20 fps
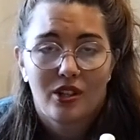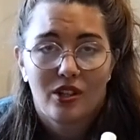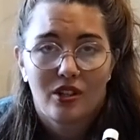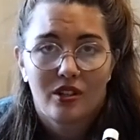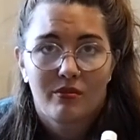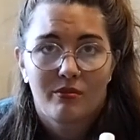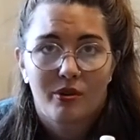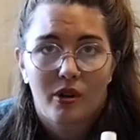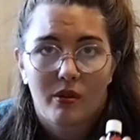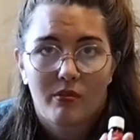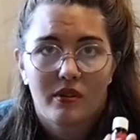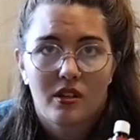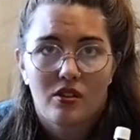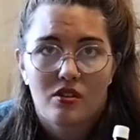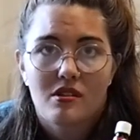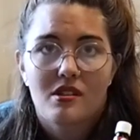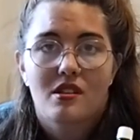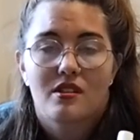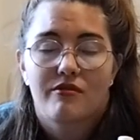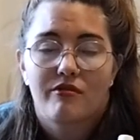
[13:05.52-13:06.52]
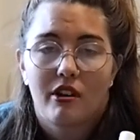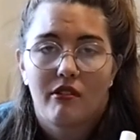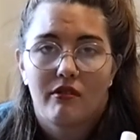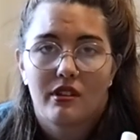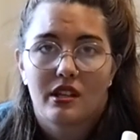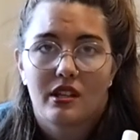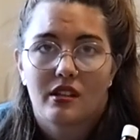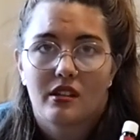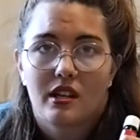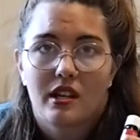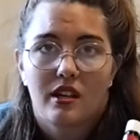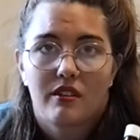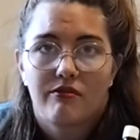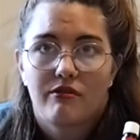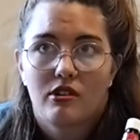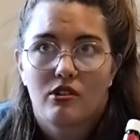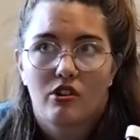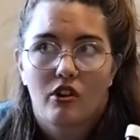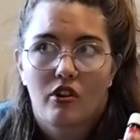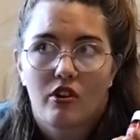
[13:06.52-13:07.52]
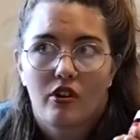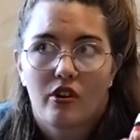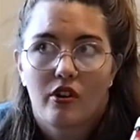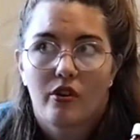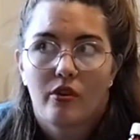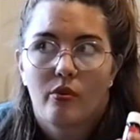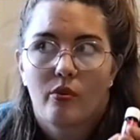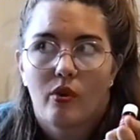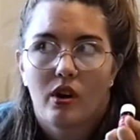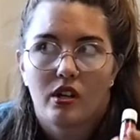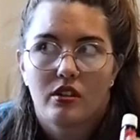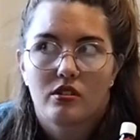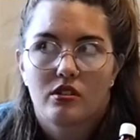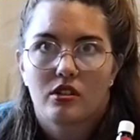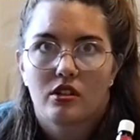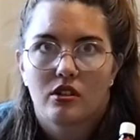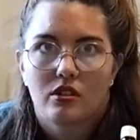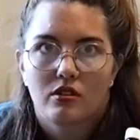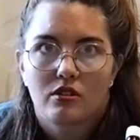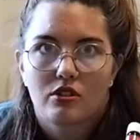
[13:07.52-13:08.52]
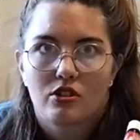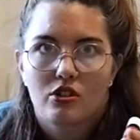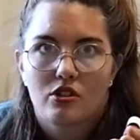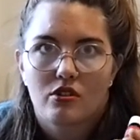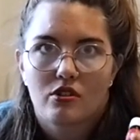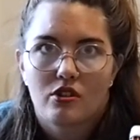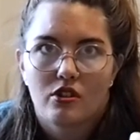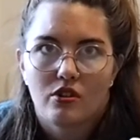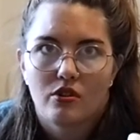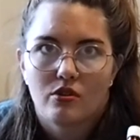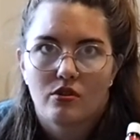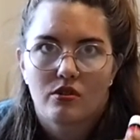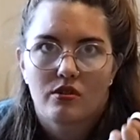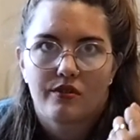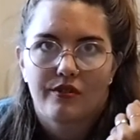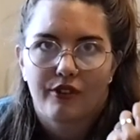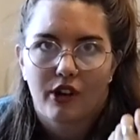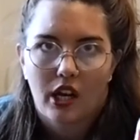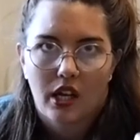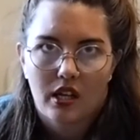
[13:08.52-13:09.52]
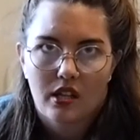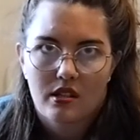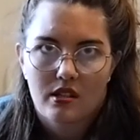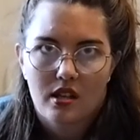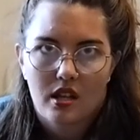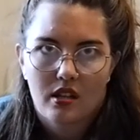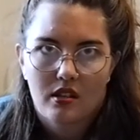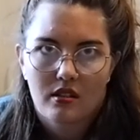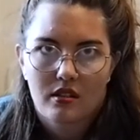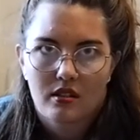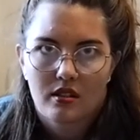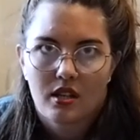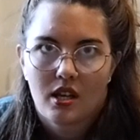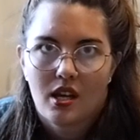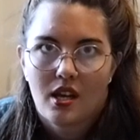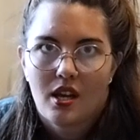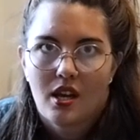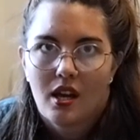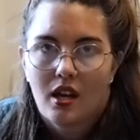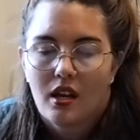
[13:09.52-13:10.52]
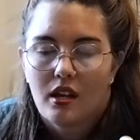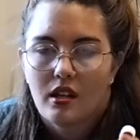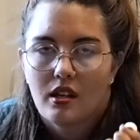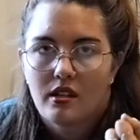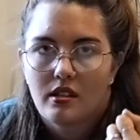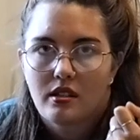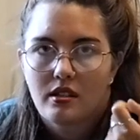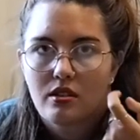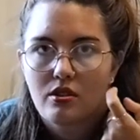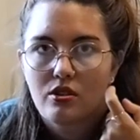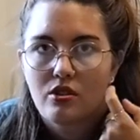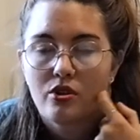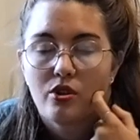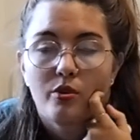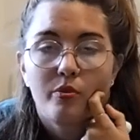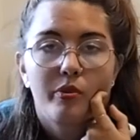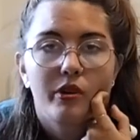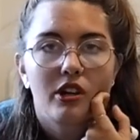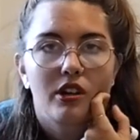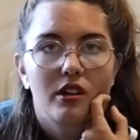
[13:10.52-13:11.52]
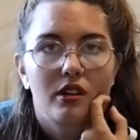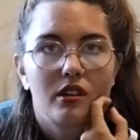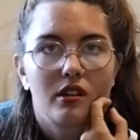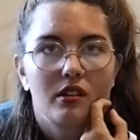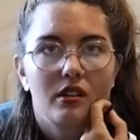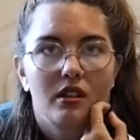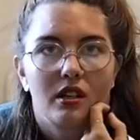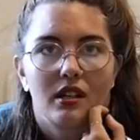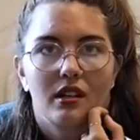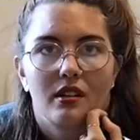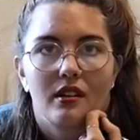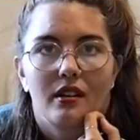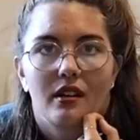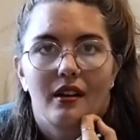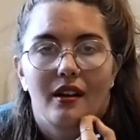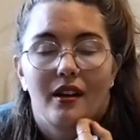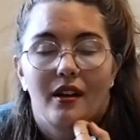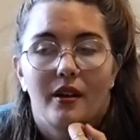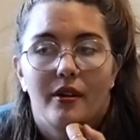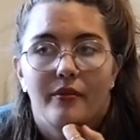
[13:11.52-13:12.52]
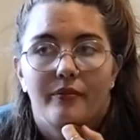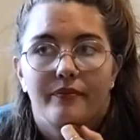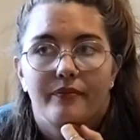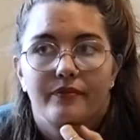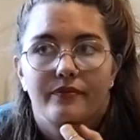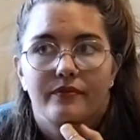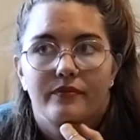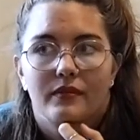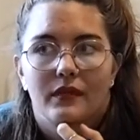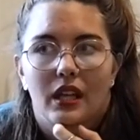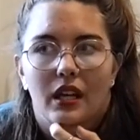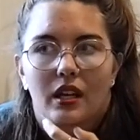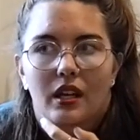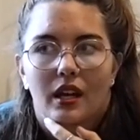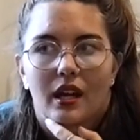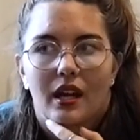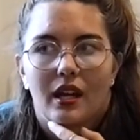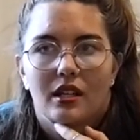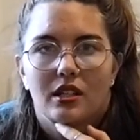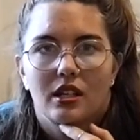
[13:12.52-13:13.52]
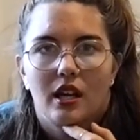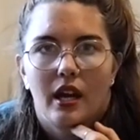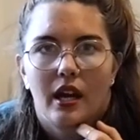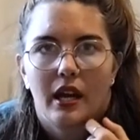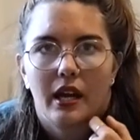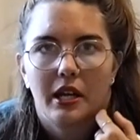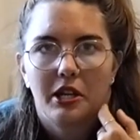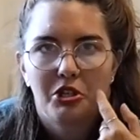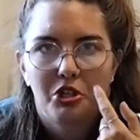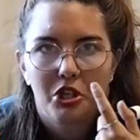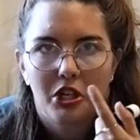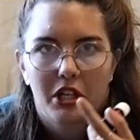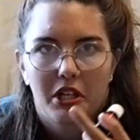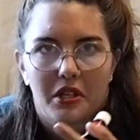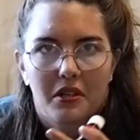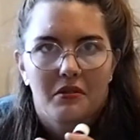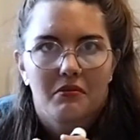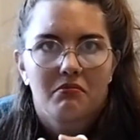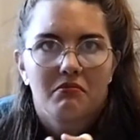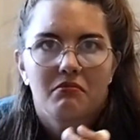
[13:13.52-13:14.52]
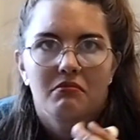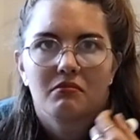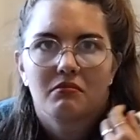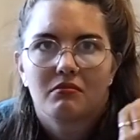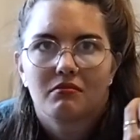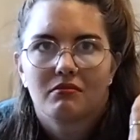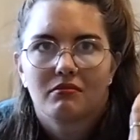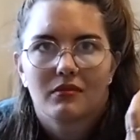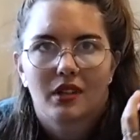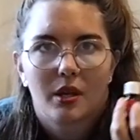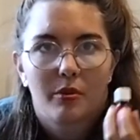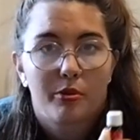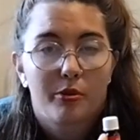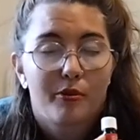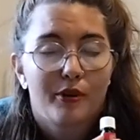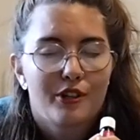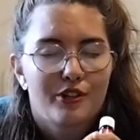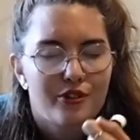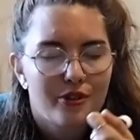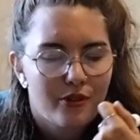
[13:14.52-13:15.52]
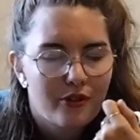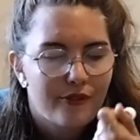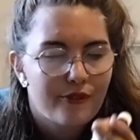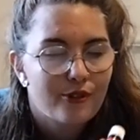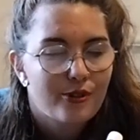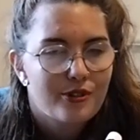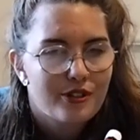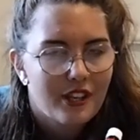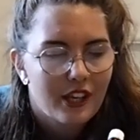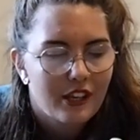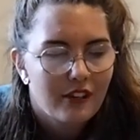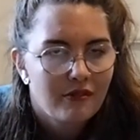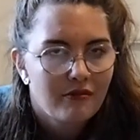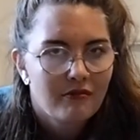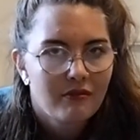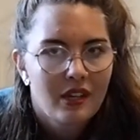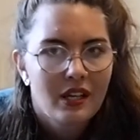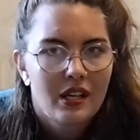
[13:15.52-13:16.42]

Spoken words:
You can probably use this for everything. Like, if you don't know what to use, just use frankincense. It's super good at, like, an anti-aging, it promotes youthful skin.